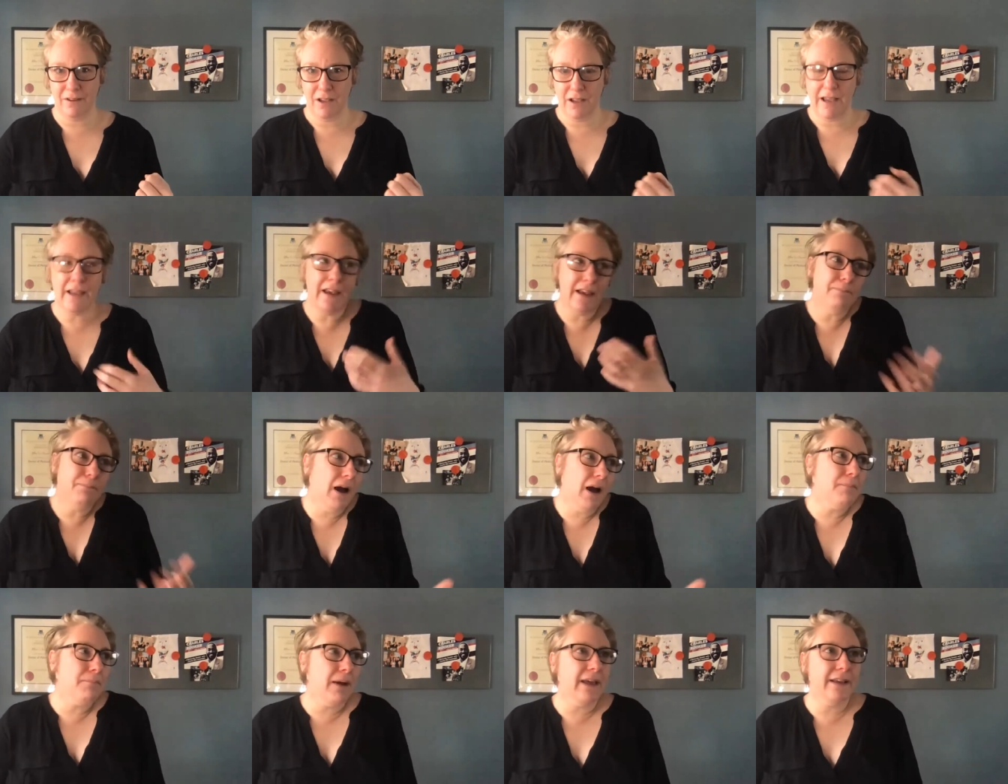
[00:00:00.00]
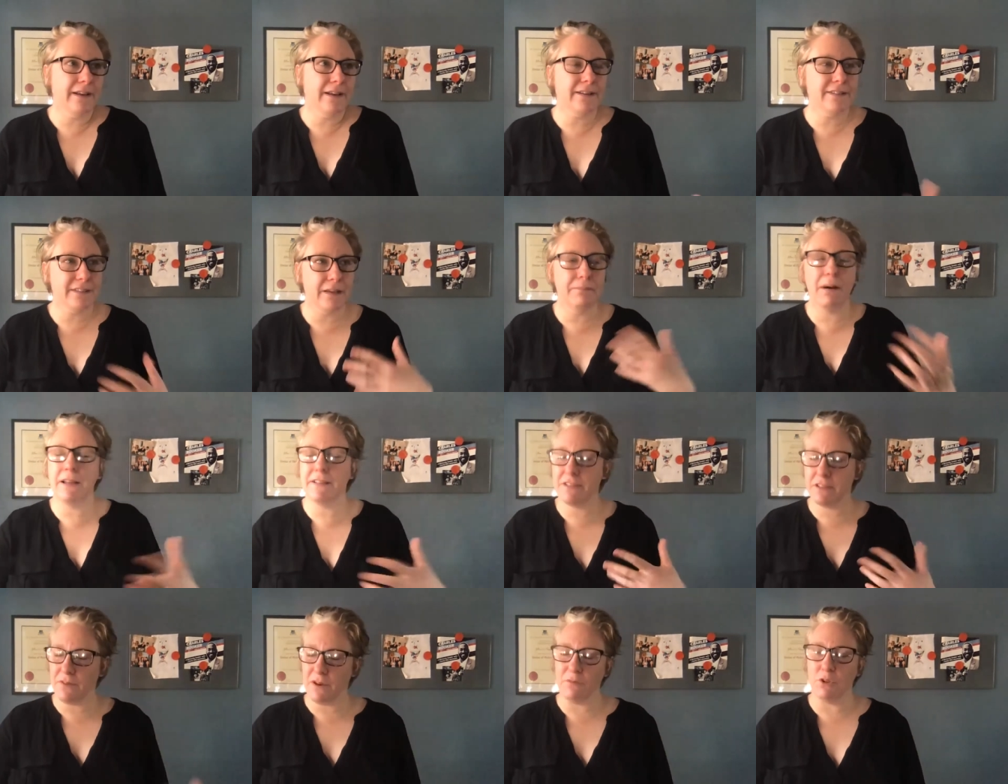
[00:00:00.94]
It might make us, it might
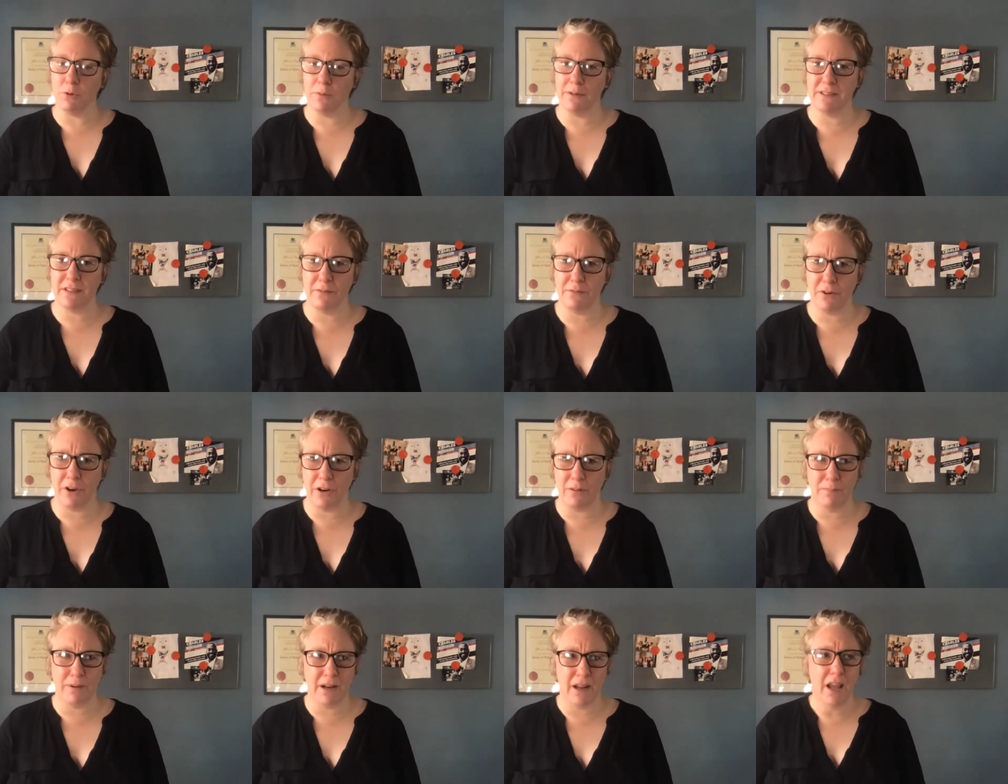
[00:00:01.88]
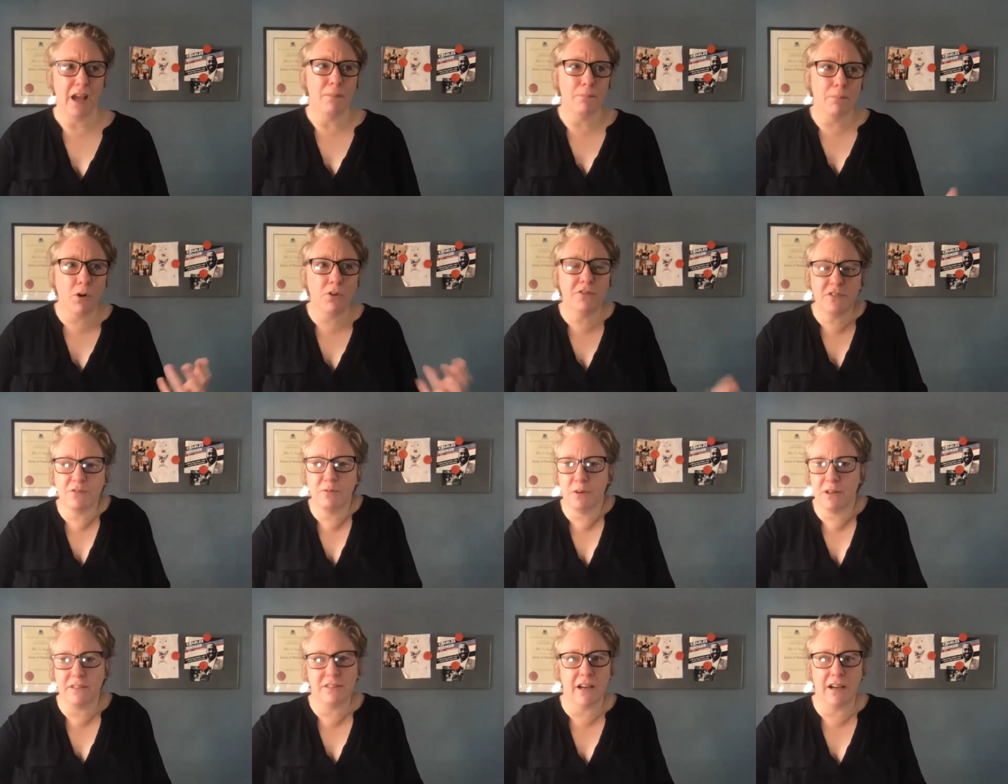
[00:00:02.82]
sort of influence our vote, but most of
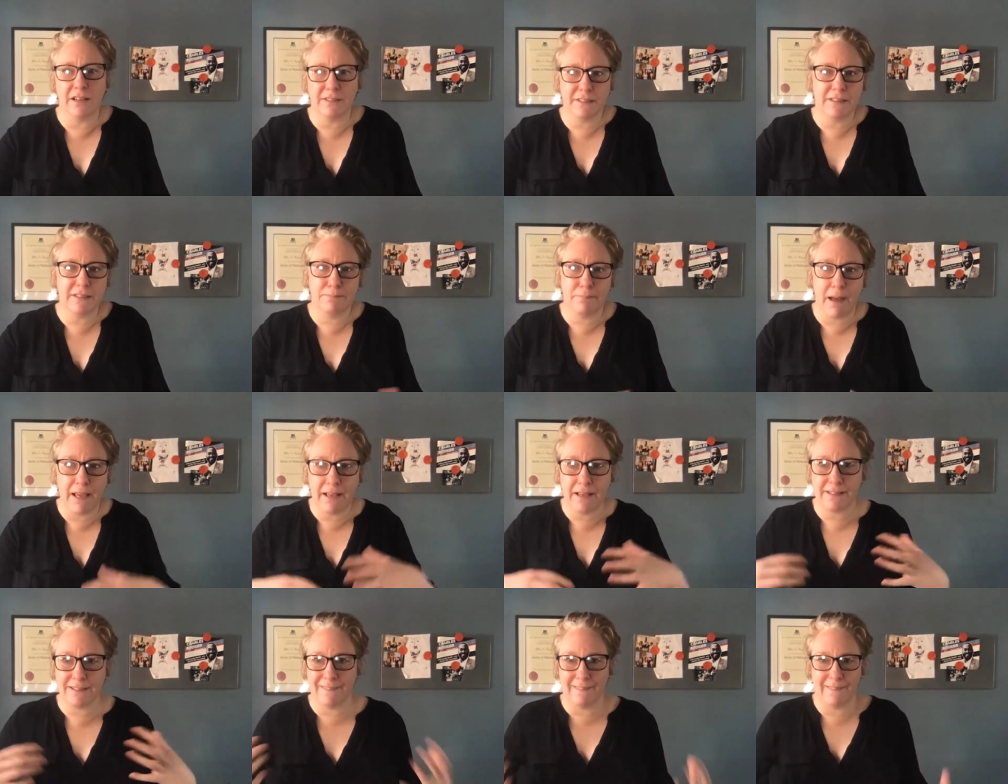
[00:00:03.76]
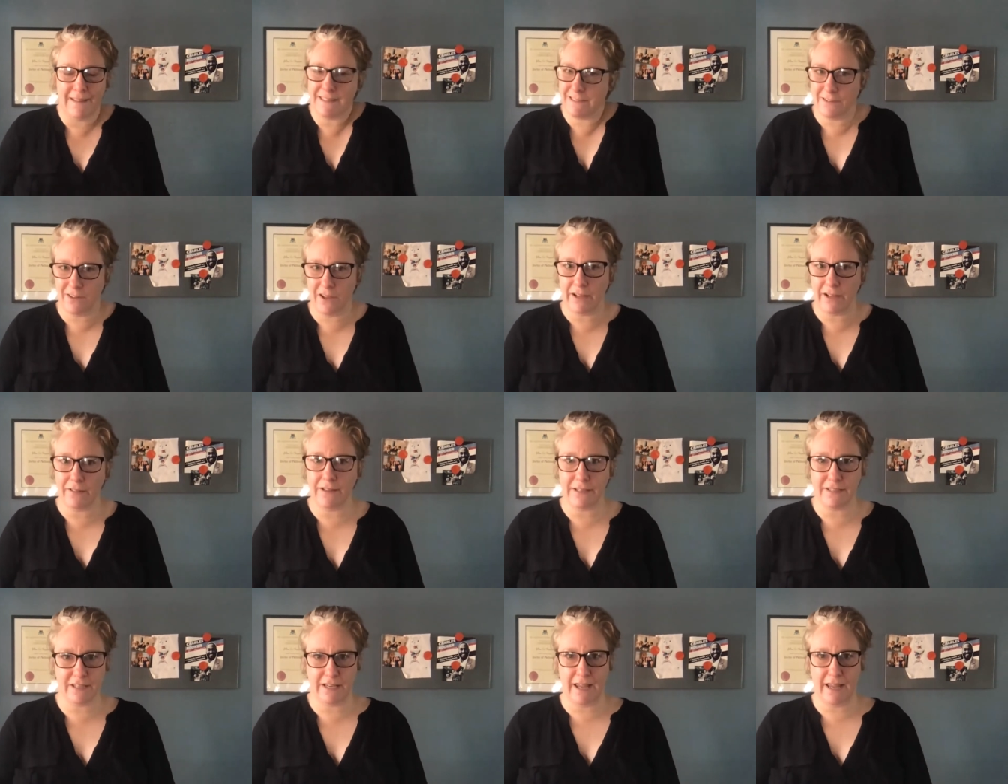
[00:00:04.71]
what it does is make us less likely
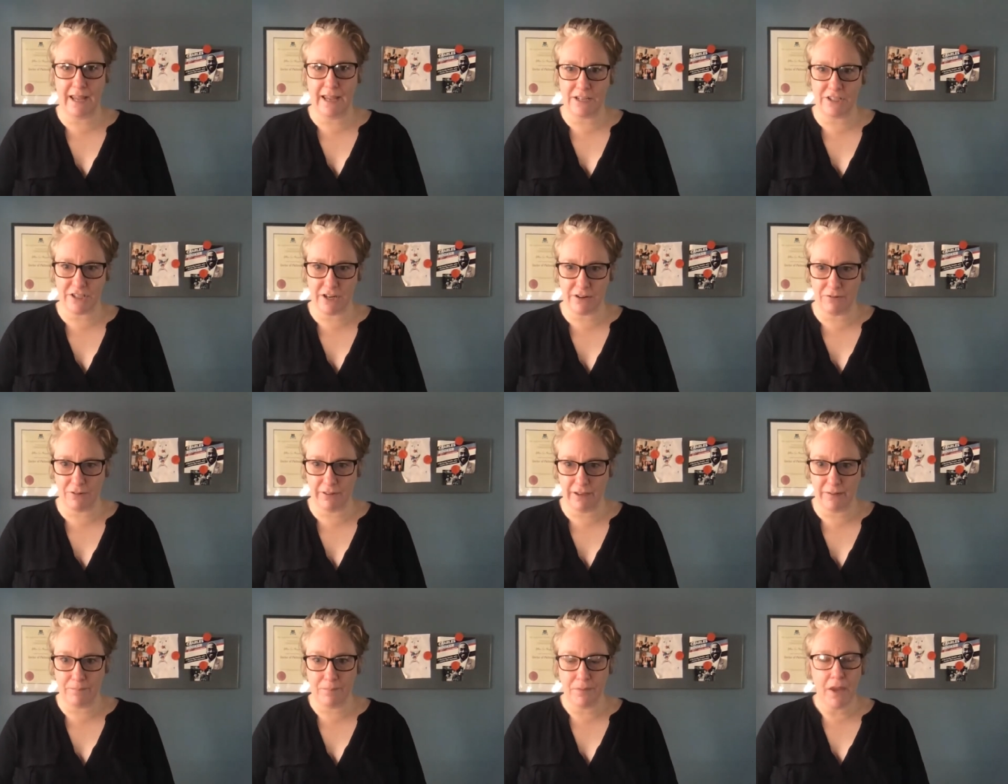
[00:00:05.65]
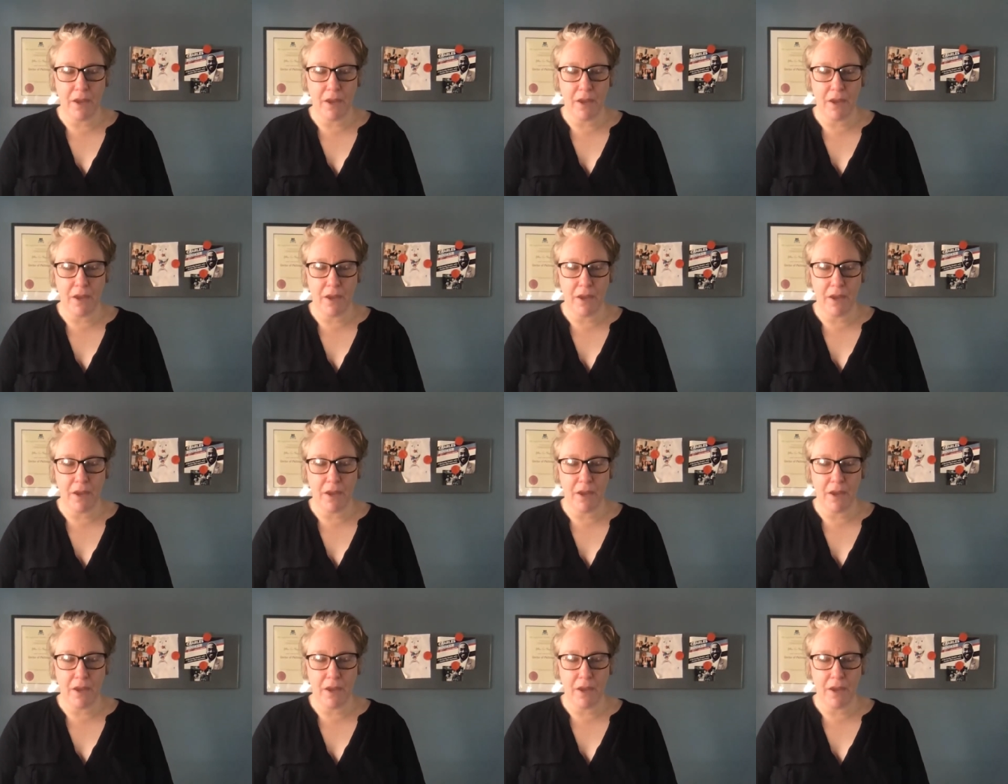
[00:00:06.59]
to care generally.